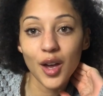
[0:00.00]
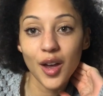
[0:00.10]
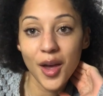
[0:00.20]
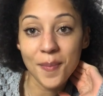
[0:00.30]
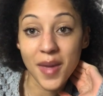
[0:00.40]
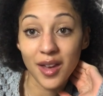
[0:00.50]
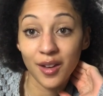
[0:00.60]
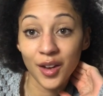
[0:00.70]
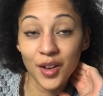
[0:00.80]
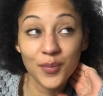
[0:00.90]
a
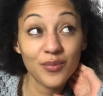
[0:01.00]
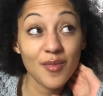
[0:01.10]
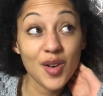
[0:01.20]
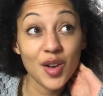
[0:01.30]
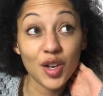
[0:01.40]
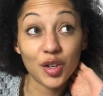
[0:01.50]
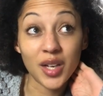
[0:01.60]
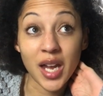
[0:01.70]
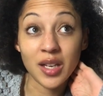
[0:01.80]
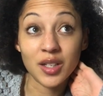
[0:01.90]
maker, a
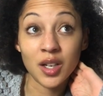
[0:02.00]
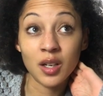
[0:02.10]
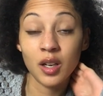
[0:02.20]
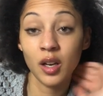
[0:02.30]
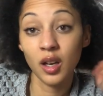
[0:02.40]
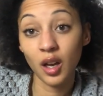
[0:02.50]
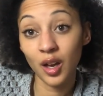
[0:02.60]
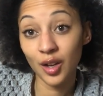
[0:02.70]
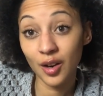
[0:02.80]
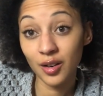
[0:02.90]
creator,
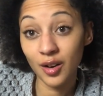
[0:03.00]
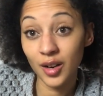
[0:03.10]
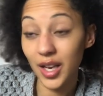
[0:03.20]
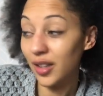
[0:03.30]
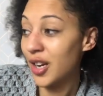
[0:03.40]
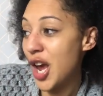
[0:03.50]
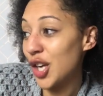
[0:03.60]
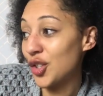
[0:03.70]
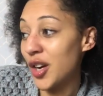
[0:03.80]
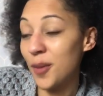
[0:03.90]
a yarnaholic, a
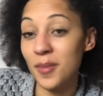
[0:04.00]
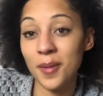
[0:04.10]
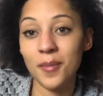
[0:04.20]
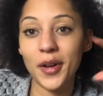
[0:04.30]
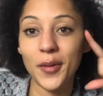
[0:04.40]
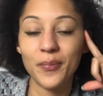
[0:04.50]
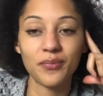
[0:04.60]
tribe member.